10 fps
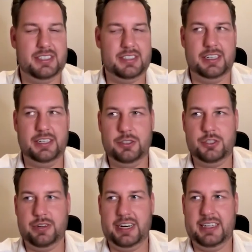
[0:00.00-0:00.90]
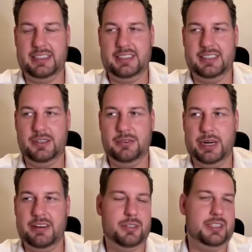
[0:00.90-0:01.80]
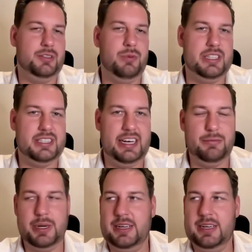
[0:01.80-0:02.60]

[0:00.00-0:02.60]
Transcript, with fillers: in this industry and so we have on this one side